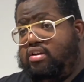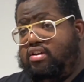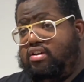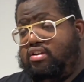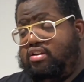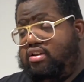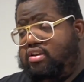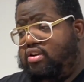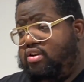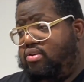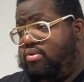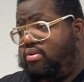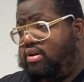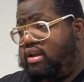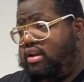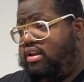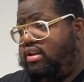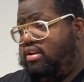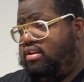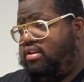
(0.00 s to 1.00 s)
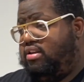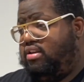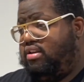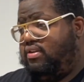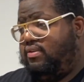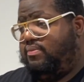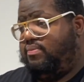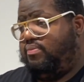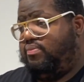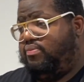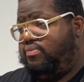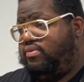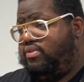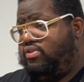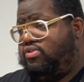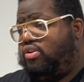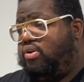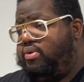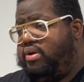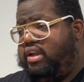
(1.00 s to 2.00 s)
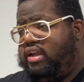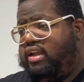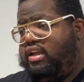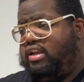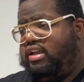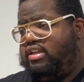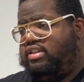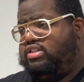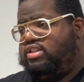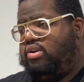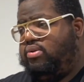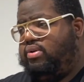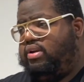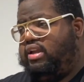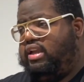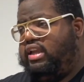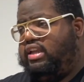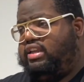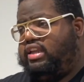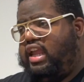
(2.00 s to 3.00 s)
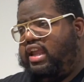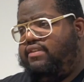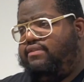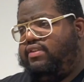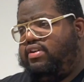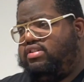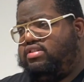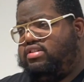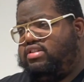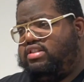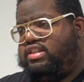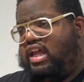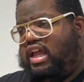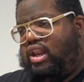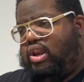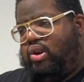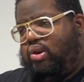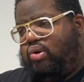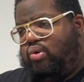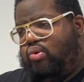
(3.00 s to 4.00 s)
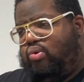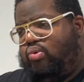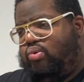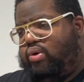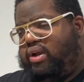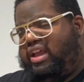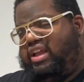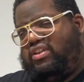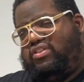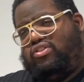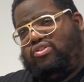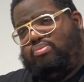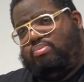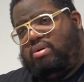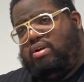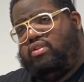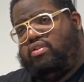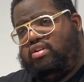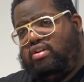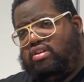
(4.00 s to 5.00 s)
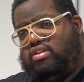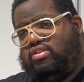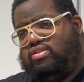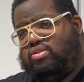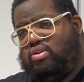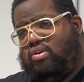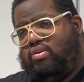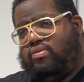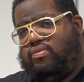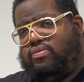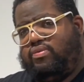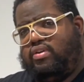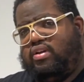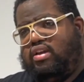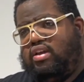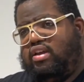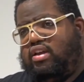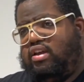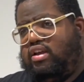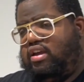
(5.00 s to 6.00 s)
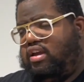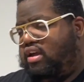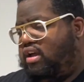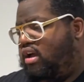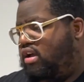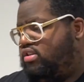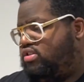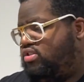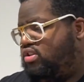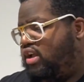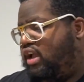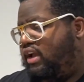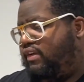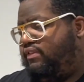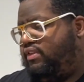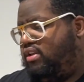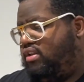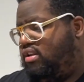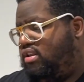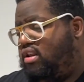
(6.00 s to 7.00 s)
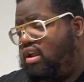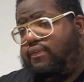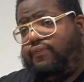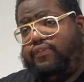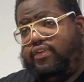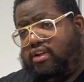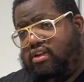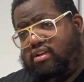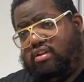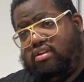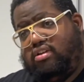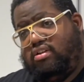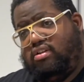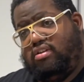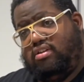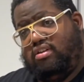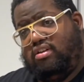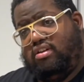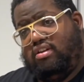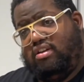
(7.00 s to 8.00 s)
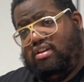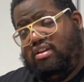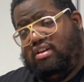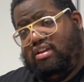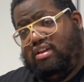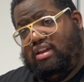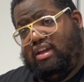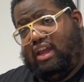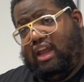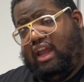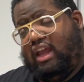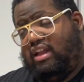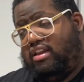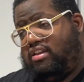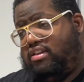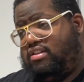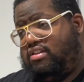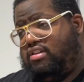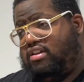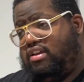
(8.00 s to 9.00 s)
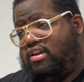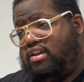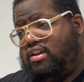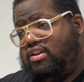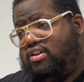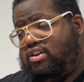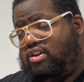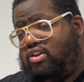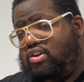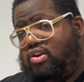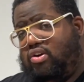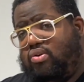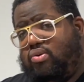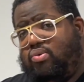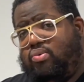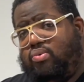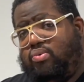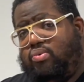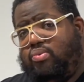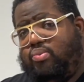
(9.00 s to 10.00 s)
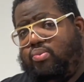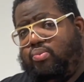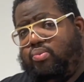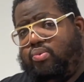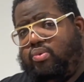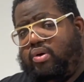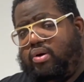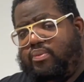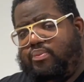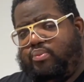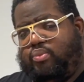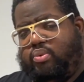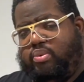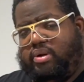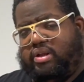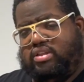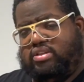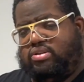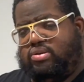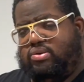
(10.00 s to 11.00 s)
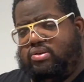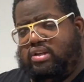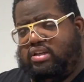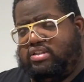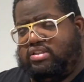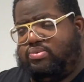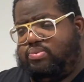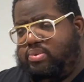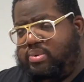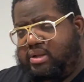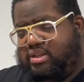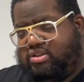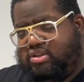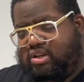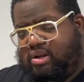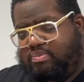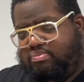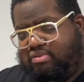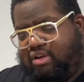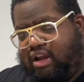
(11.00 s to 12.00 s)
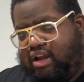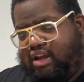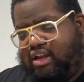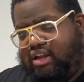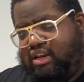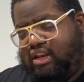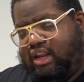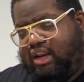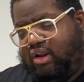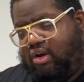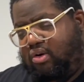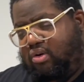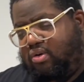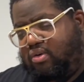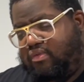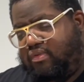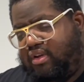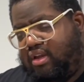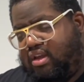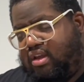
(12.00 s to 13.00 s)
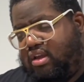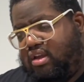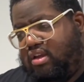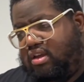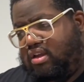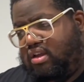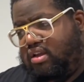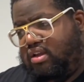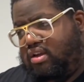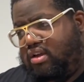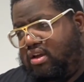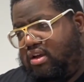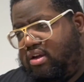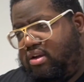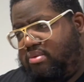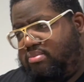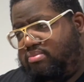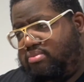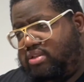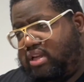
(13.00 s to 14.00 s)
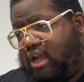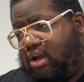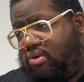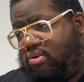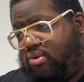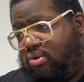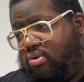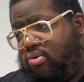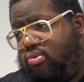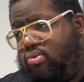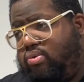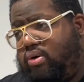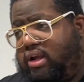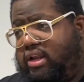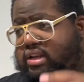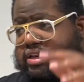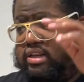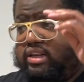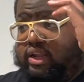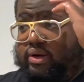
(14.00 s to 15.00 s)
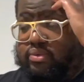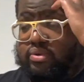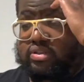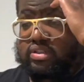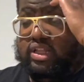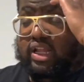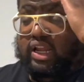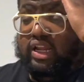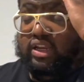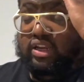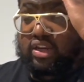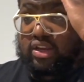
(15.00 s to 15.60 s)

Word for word: You know, and then so it gave us that little experience of us not having nothing. And, you know, we went to the Brighton and Hove town hall, and there was like,